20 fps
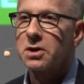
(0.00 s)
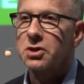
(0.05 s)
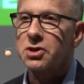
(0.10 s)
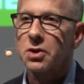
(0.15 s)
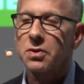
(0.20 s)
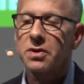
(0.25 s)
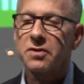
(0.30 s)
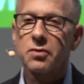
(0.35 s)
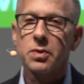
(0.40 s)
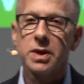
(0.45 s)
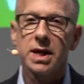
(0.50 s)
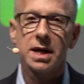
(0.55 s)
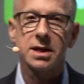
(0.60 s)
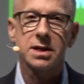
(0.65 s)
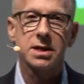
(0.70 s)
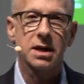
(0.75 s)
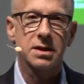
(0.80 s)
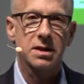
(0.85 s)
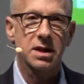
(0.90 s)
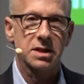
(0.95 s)
So if we
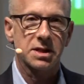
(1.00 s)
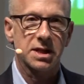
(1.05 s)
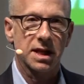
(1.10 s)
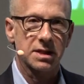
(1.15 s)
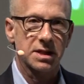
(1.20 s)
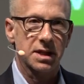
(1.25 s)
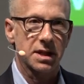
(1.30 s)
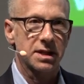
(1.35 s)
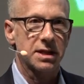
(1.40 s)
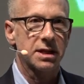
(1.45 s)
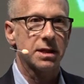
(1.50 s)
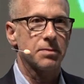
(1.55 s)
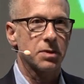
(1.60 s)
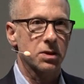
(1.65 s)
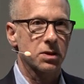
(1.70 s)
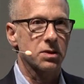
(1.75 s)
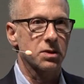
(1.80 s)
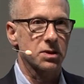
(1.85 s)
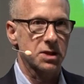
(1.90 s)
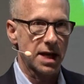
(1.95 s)
had done this as a
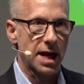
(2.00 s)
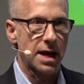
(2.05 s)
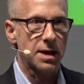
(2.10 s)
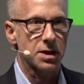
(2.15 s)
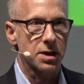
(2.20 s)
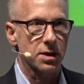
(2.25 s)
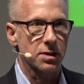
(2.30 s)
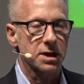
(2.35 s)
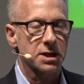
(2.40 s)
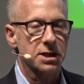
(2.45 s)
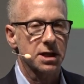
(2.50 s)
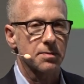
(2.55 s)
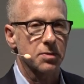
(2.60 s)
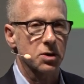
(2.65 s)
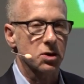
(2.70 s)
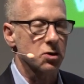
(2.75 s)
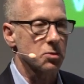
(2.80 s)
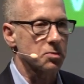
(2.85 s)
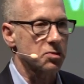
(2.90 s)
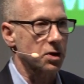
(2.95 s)
typical tender, a
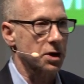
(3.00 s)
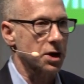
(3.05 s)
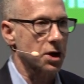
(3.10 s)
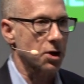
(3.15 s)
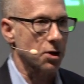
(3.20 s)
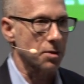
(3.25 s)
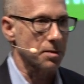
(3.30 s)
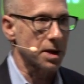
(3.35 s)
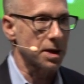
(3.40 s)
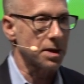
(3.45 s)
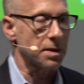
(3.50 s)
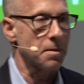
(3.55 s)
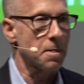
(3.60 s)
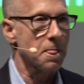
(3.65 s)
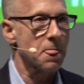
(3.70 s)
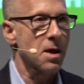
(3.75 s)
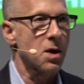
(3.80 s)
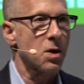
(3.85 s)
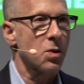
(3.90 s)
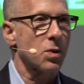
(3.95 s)
typical procurement,
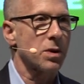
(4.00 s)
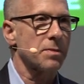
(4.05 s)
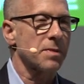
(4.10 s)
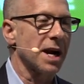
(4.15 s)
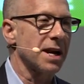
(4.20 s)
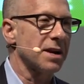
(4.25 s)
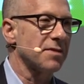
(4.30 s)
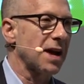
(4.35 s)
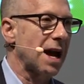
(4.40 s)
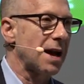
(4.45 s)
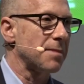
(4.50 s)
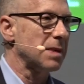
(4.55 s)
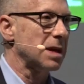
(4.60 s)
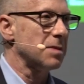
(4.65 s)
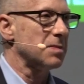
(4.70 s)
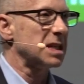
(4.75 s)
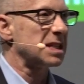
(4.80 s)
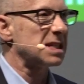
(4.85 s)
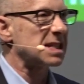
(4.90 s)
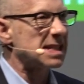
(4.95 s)
we might have had
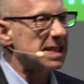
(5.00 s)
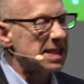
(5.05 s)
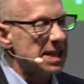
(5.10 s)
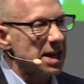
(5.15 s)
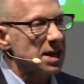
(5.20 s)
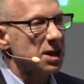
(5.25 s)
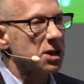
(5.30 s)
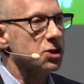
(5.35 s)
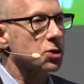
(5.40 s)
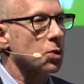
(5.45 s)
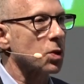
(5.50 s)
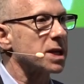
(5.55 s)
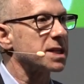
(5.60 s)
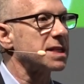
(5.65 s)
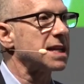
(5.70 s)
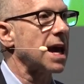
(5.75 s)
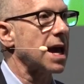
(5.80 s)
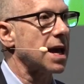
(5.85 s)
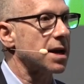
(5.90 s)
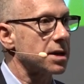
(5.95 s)
maybe six or
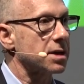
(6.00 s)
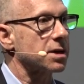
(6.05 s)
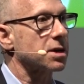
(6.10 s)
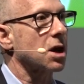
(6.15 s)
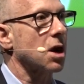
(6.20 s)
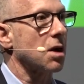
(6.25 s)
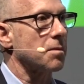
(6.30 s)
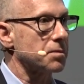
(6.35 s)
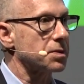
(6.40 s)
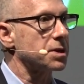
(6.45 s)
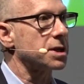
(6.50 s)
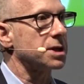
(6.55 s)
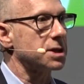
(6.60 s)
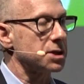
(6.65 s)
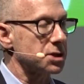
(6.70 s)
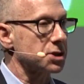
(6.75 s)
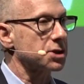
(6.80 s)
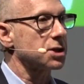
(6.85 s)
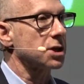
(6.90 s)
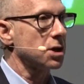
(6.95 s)
10
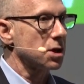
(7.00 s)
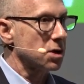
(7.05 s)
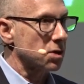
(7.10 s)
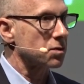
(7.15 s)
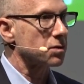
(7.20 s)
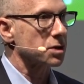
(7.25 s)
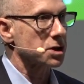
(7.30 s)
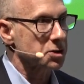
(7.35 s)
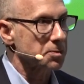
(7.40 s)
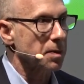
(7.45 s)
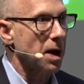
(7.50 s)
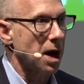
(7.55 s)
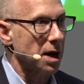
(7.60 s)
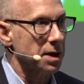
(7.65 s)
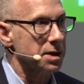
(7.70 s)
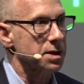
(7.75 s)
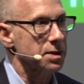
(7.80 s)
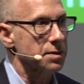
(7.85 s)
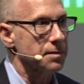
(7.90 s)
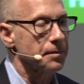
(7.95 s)
companies
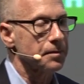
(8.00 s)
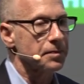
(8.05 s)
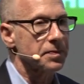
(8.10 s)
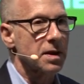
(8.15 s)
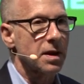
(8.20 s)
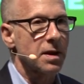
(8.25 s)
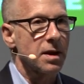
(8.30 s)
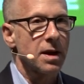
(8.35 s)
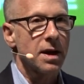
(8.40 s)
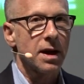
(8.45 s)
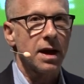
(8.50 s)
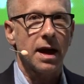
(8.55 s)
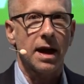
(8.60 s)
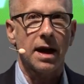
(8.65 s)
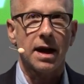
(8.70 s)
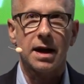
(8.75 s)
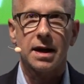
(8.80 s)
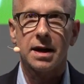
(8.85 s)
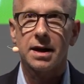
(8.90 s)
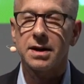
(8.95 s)
respond.
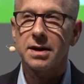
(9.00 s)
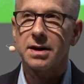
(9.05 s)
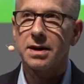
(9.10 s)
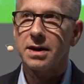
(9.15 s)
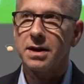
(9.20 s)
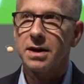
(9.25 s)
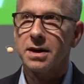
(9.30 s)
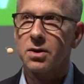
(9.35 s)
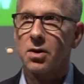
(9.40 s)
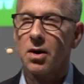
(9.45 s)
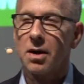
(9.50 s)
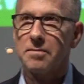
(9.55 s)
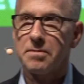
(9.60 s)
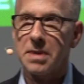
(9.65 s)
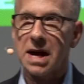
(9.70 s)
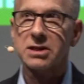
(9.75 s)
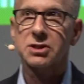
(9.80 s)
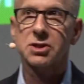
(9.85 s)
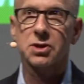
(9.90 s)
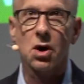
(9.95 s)
And in our
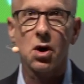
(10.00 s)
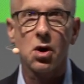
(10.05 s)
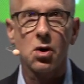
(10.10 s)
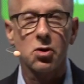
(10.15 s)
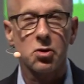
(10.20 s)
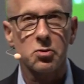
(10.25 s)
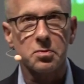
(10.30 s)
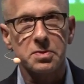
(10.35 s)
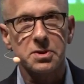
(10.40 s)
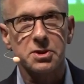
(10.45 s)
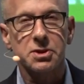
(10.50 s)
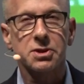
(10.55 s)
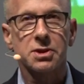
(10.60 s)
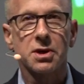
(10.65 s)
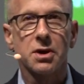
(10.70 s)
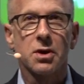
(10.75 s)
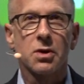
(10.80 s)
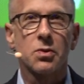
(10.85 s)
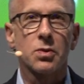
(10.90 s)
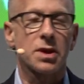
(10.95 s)
best hopes,
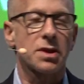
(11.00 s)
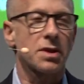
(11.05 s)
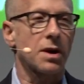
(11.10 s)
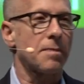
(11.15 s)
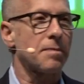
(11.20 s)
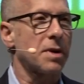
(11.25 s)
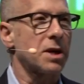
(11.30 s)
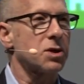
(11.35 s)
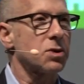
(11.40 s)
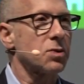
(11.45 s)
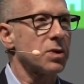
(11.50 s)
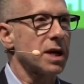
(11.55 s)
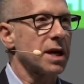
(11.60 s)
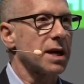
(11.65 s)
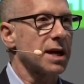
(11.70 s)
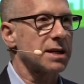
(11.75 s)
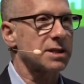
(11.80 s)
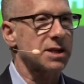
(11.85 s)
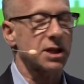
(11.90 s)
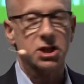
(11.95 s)
we thought by doing
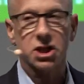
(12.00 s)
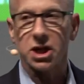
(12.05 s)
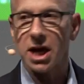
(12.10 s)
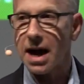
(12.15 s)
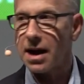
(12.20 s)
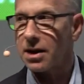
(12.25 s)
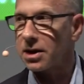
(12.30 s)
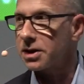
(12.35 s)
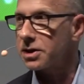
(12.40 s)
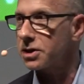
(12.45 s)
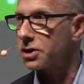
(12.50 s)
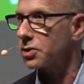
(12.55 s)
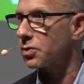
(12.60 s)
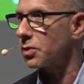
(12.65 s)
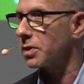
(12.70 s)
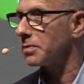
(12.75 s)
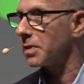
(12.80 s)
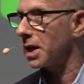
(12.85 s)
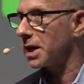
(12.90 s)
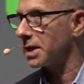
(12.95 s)
it as a challenge,
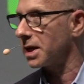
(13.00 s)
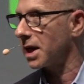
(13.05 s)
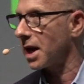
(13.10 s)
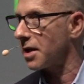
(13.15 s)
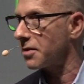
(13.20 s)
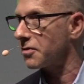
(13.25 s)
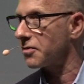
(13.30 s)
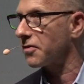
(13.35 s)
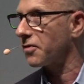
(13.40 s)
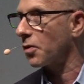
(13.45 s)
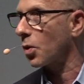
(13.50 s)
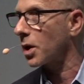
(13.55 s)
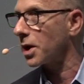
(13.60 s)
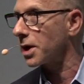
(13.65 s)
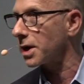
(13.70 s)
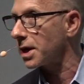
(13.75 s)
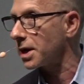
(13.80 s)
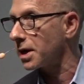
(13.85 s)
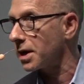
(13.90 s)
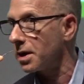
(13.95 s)
we might get
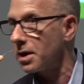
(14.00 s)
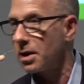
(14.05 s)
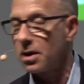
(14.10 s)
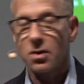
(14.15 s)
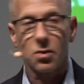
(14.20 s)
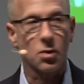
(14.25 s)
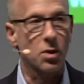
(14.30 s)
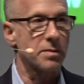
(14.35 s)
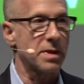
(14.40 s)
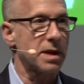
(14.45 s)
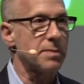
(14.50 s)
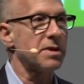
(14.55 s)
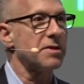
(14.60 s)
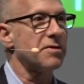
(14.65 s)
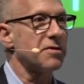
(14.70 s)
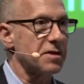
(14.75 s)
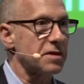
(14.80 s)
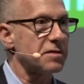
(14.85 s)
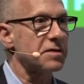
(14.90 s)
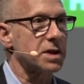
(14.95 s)
40 or maybe
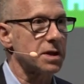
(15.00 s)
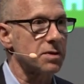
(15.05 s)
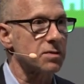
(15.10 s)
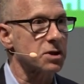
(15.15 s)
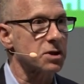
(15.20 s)
50